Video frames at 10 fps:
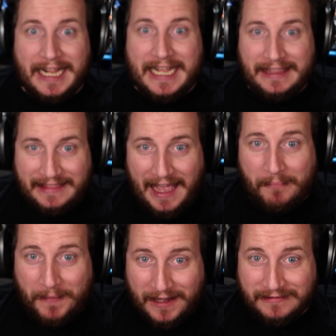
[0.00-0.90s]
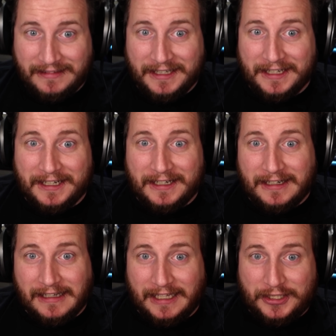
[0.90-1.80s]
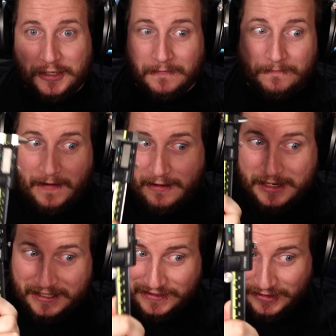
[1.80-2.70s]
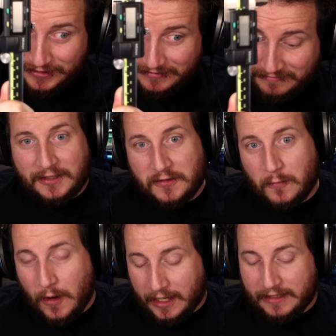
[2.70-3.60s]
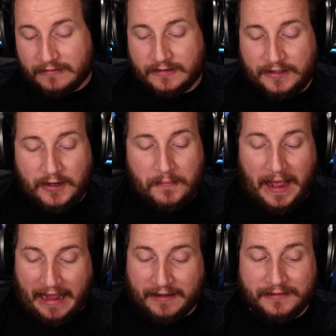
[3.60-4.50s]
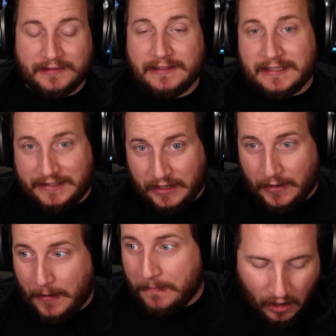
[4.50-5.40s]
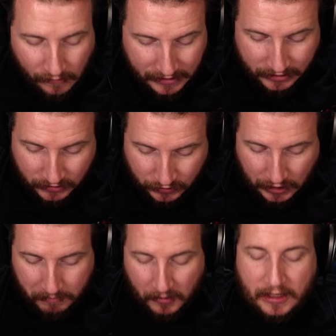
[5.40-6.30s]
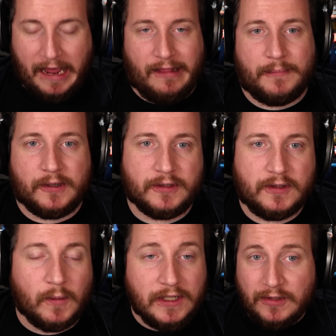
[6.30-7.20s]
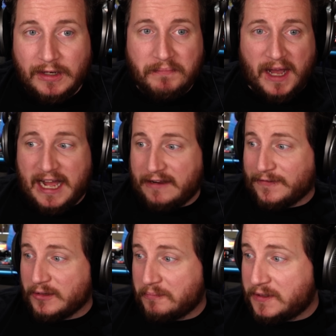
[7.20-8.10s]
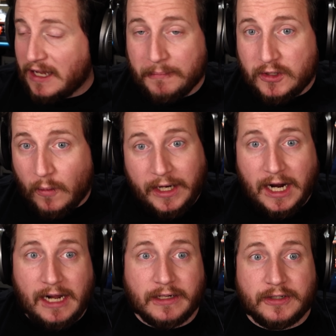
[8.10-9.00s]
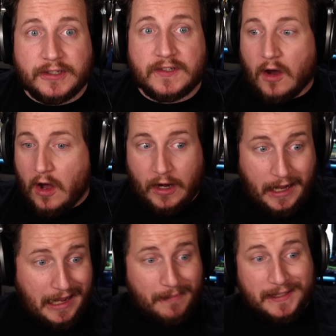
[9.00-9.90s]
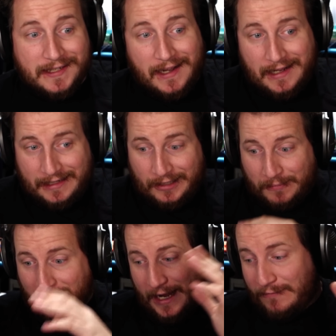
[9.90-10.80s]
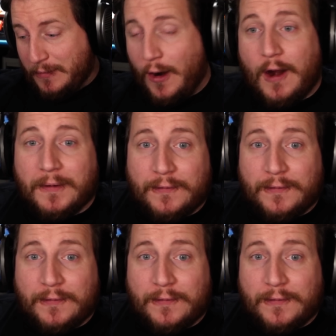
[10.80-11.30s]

hit that button unless you're very certain you want it to go back to zero. On these cheaper calipers, the ones you can buy for sub twenty dollars on Amazon, you can buy them from Harbor